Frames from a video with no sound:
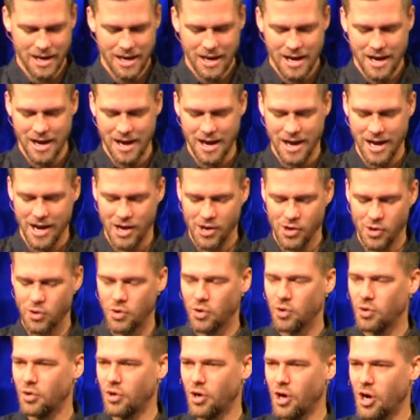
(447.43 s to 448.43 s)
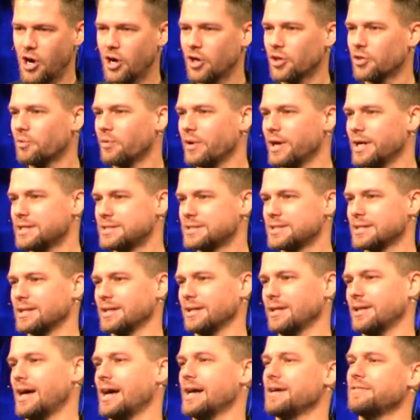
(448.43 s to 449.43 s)
all the way to the
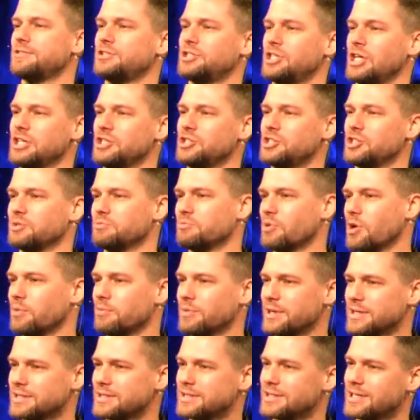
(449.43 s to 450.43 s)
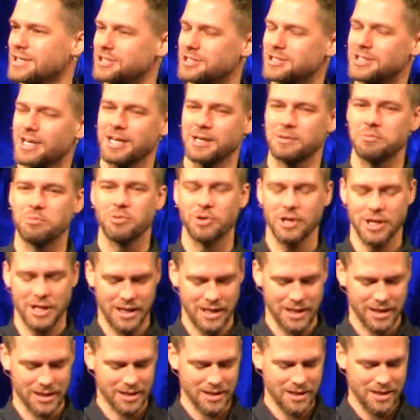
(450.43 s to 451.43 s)
life-changing moments, such like
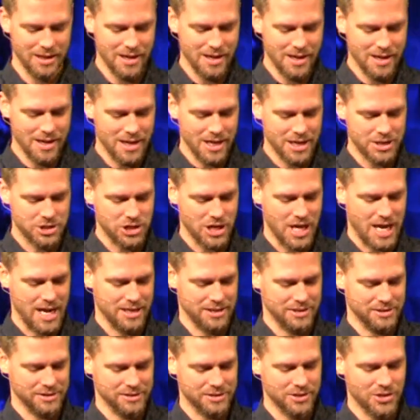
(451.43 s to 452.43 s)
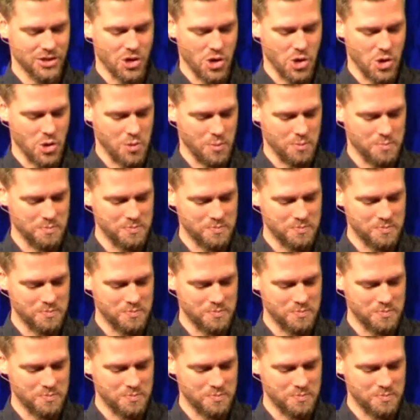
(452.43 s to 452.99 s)
bringing a child home.